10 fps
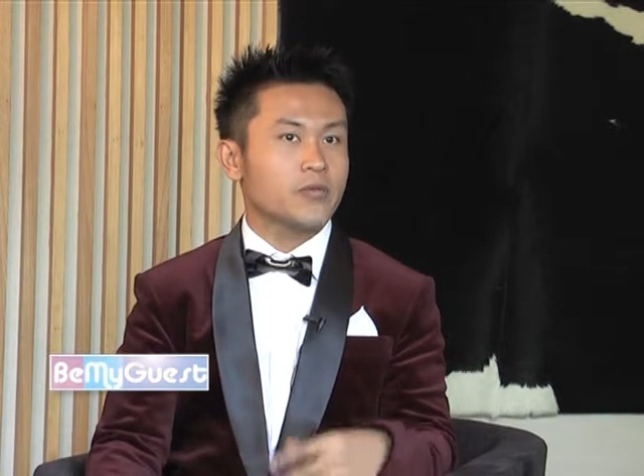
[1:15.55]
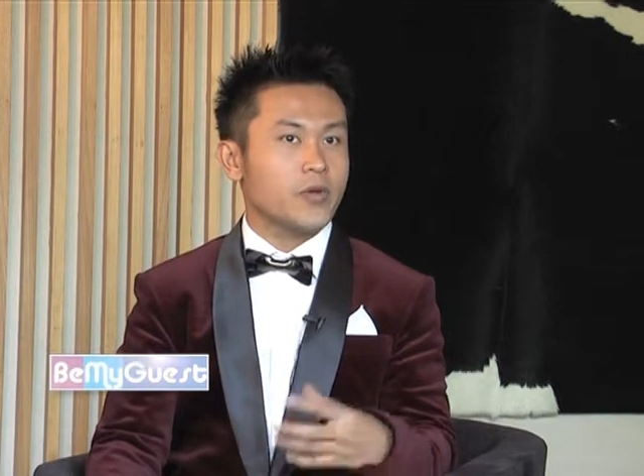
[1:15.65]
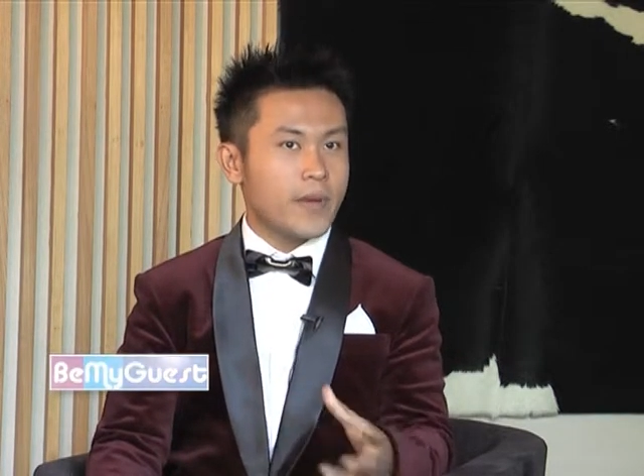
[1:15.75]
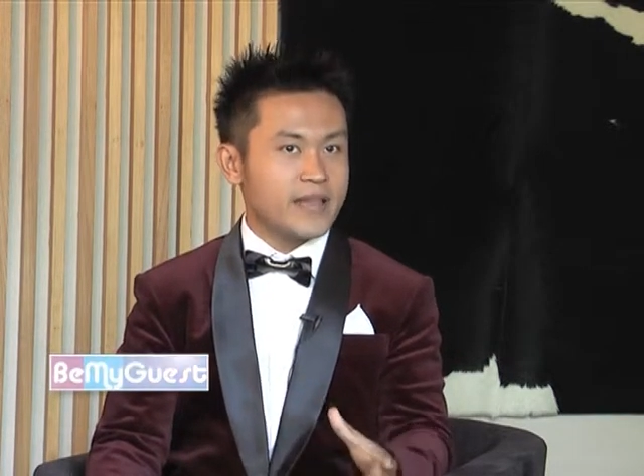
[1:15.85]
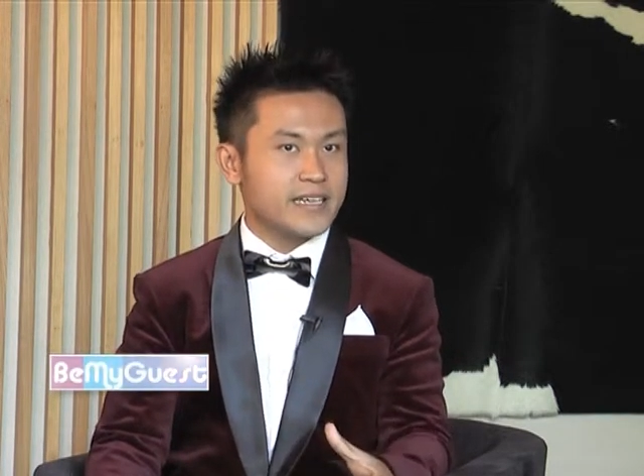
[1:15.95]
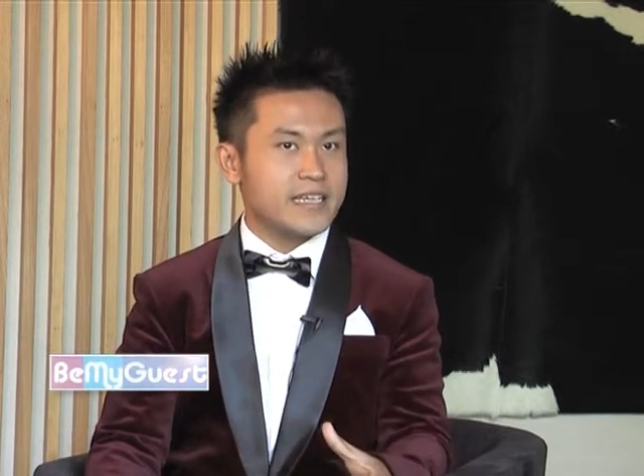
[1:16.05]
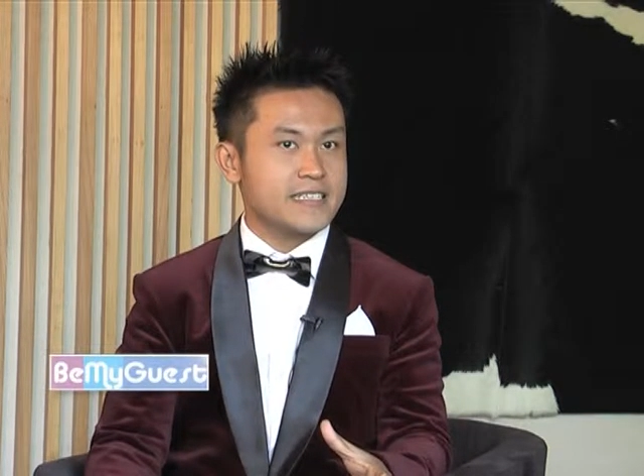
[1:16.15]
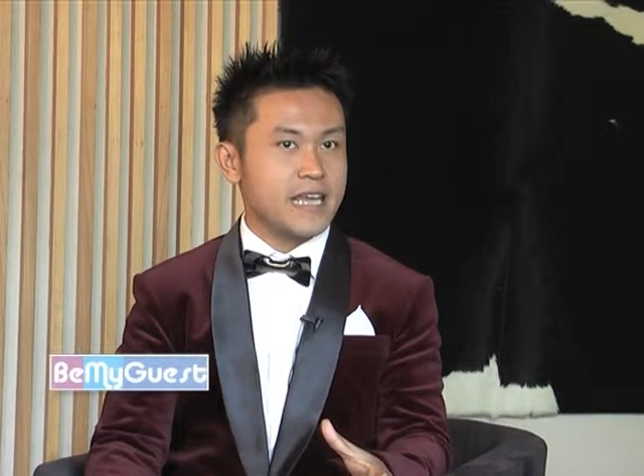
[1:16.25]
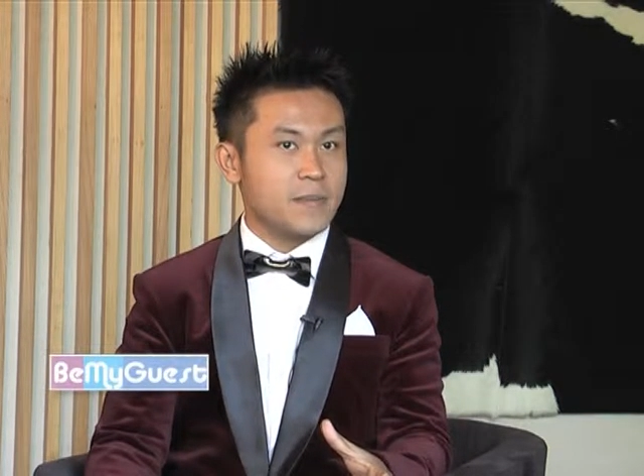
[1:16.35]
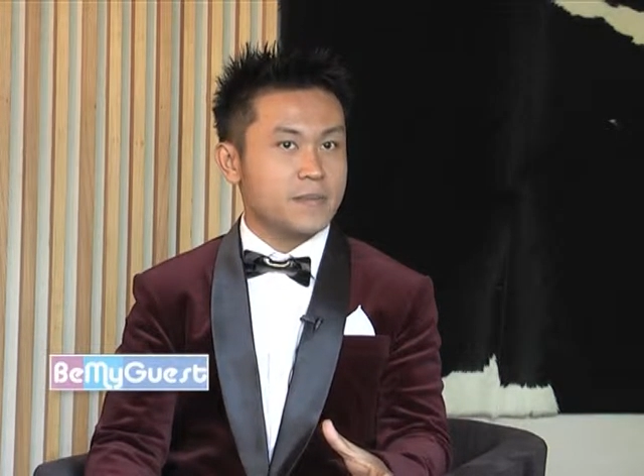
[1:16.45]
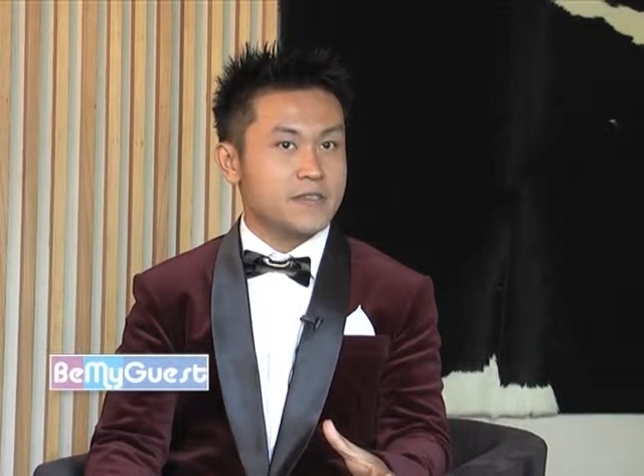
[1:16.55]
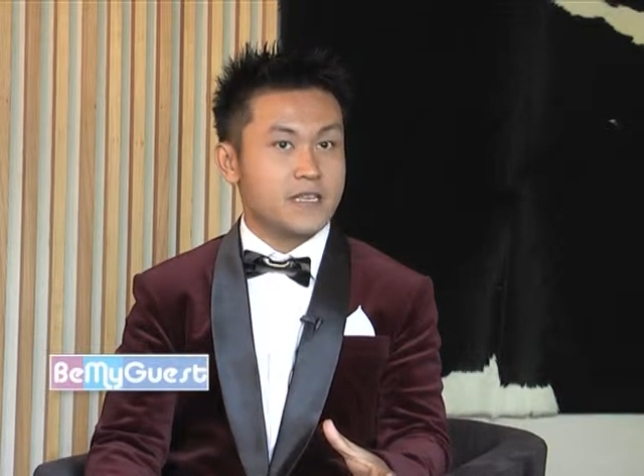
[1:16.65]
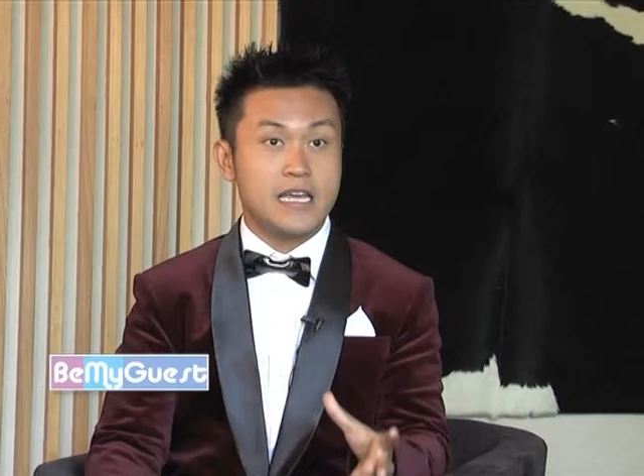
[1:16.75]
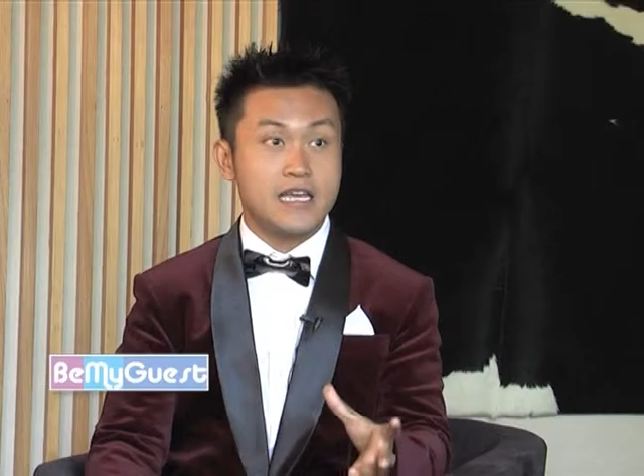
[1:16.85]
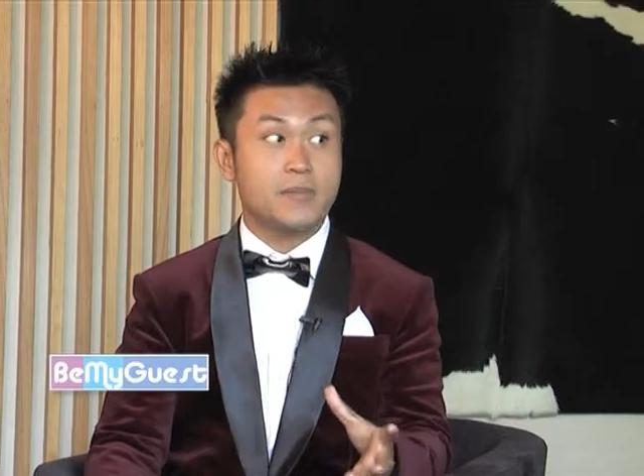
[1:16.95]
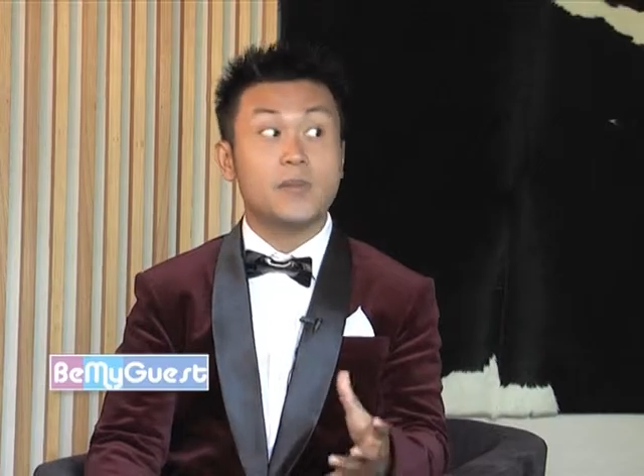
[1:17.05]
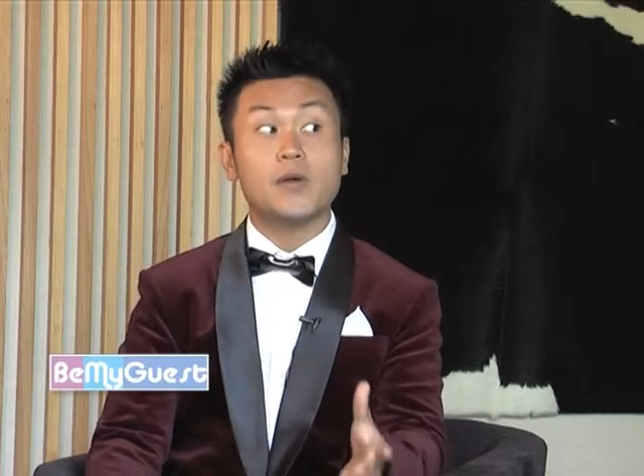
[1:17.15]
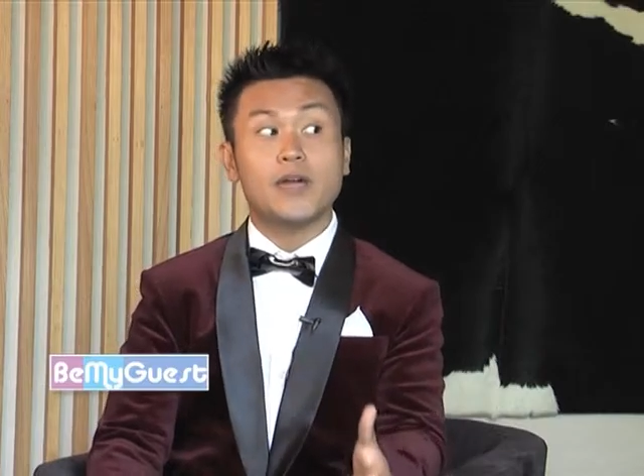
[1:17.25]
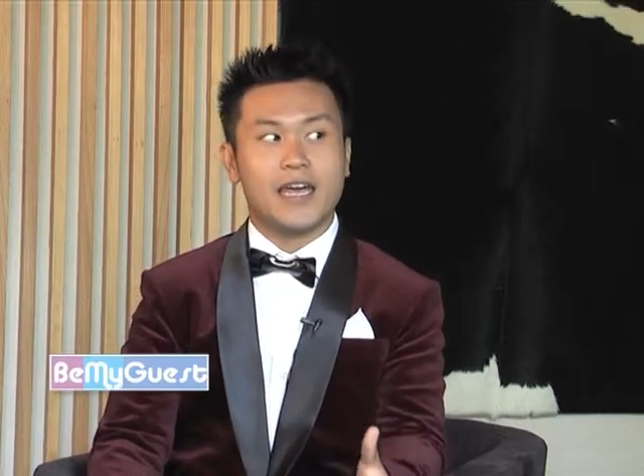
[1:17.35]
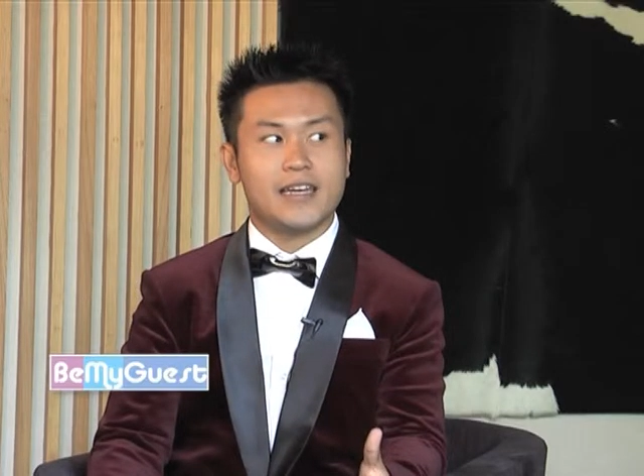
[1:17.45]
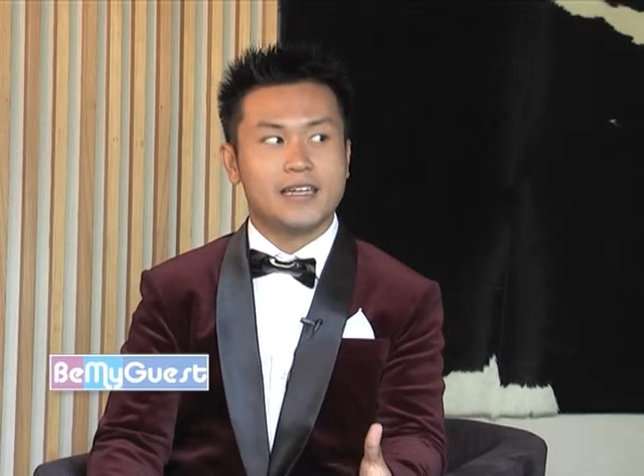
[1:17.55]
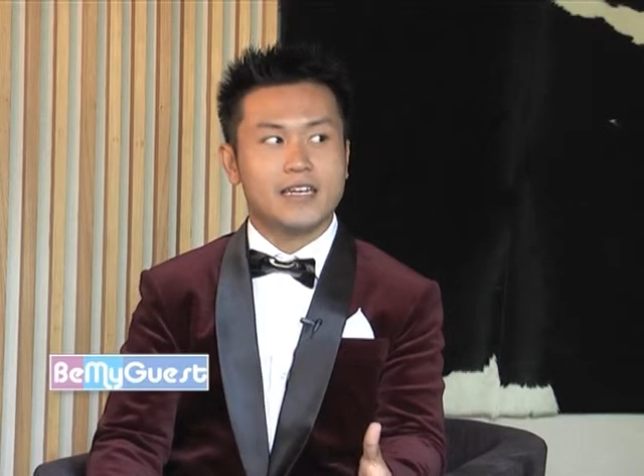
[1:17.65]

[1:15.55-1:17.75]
romantic escapes in Phuket.